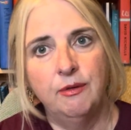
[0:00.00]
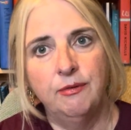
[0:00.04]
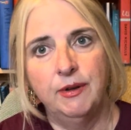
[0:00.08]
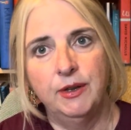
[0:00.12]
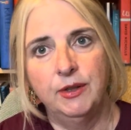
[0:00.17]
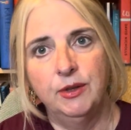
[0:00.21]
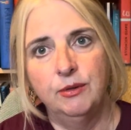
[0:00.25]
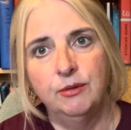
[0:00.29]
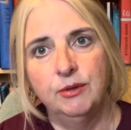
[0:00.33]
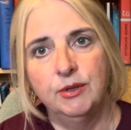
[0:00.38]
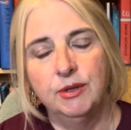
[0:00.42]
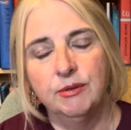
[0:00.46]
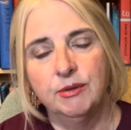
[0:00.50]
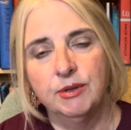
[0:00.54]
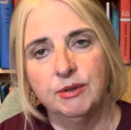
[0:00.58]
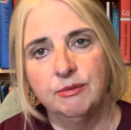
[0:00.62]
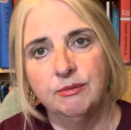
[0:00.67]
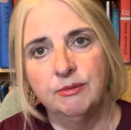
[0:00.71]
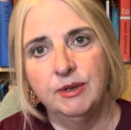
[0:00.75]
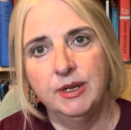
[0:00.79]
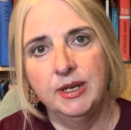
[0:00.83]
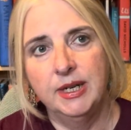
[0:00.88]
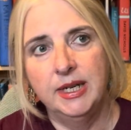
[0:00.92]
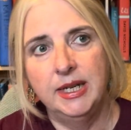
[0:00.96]
I thought it was a
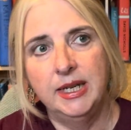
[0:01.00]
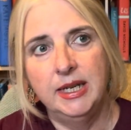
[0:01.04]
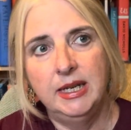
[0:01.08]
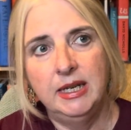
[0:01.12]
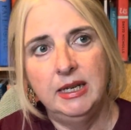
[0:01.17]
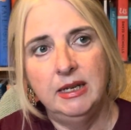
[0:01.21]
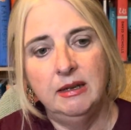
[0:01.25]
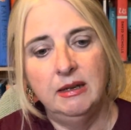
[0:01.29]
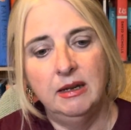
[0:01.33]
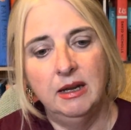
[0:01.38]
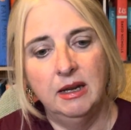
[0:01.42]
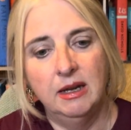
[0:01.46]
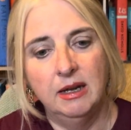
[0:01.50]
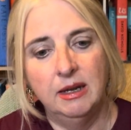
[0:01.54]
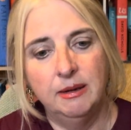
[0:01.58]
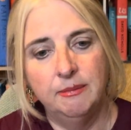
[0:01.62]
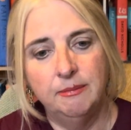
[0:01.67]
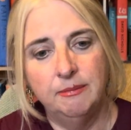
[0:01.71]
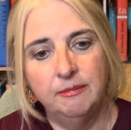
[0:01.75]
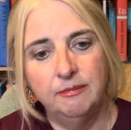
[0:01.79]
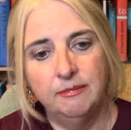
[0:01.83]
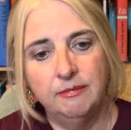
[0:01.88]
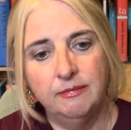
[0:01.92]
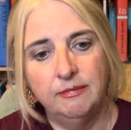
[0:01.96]
really
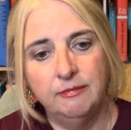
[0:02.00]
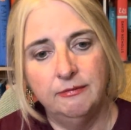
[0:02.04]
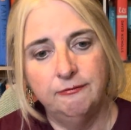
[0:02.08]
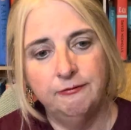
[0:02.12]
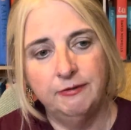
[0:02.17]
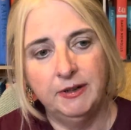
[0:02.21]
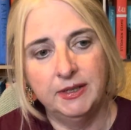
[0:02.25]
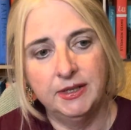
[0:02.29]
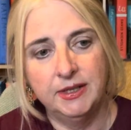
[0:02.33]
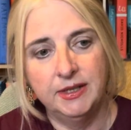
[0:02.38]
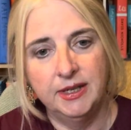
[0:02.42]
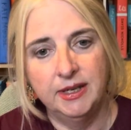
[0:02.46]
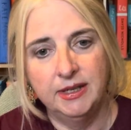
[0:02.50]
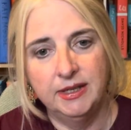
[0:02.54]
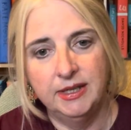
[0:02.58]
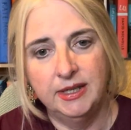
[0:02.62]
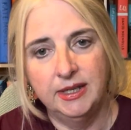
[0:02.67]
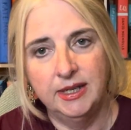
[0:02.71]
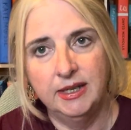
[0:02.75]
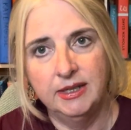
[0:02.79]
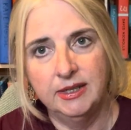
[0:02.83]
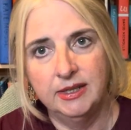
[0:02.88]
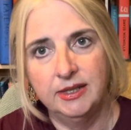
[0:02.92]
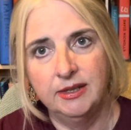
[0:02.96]
fascinating
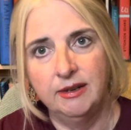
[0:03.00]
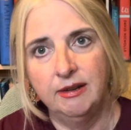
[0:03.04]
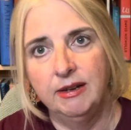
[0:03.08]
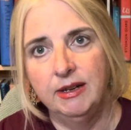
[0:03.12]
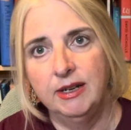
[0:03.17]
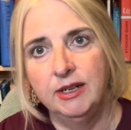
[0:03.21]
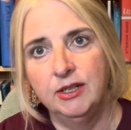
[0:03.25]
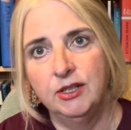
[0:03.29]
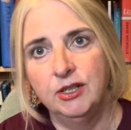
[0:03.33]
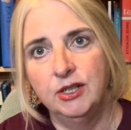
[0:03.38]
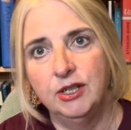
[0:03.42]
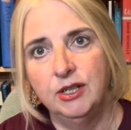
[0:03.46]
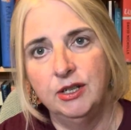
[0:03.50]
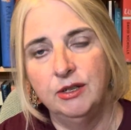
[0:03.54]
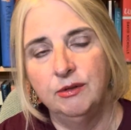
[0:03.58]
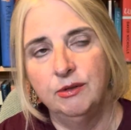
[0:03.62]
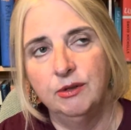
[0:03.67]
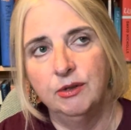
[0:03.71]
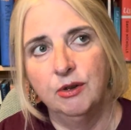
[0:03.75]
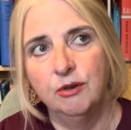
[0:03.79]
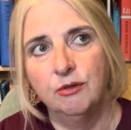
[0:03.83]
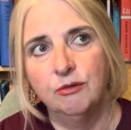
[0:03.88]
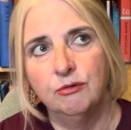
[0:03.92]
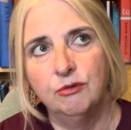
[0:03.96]
insight into youth
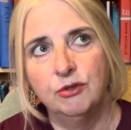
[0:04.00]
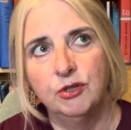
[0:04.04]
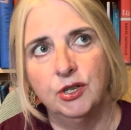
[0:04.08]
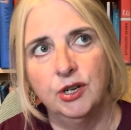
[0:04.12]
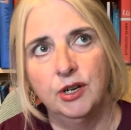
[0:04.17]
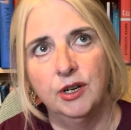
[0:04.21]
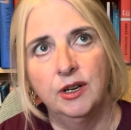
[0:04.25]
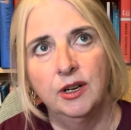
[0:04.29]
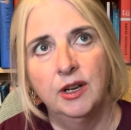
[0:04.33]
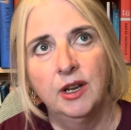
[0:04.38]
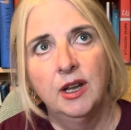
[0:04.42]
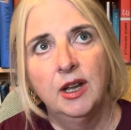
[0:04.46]
culture.